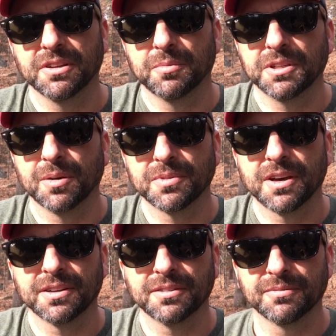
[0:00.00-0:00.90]
I mean, I'm
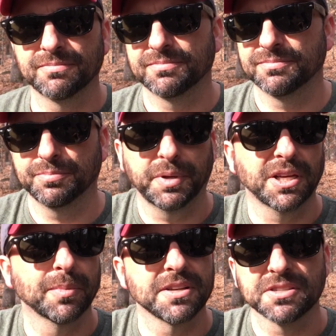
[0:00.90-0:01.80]
not
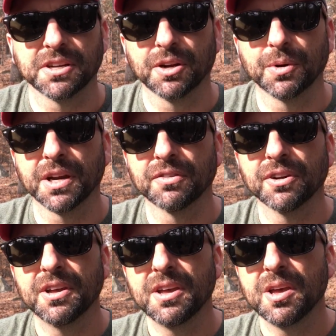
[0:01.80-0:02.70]
paid by Sig or whatever,
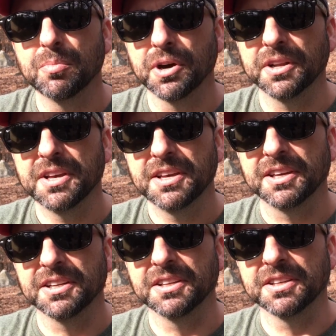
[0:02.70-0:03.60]
but
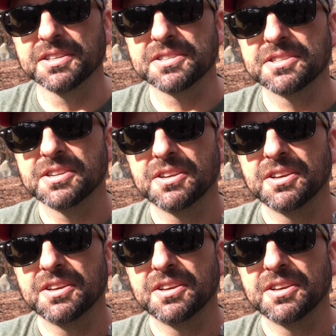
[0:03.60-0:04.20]
it is